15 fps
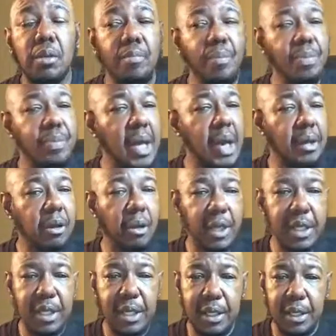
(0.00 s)
Not on
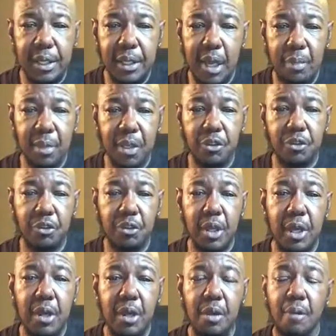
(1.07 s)
an economic
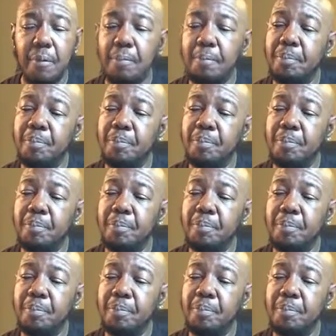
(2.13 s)
scale,